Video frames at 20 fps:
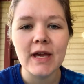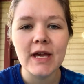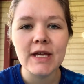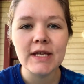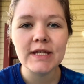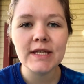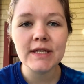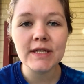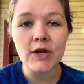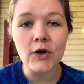
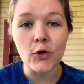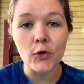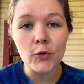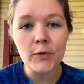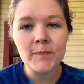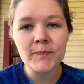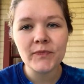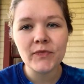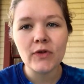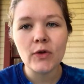So,
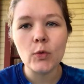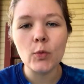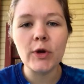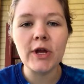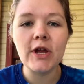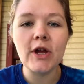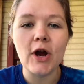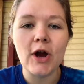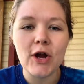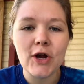
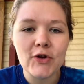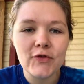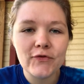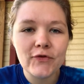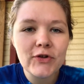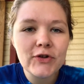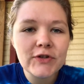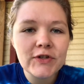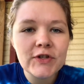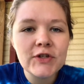we are
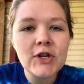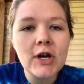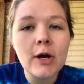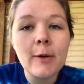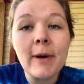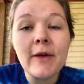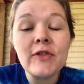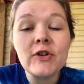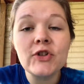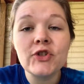first to talk
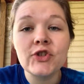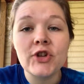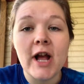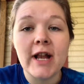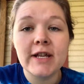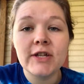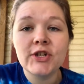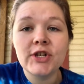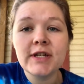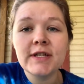about their
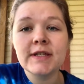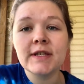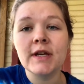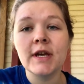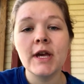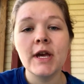strategies.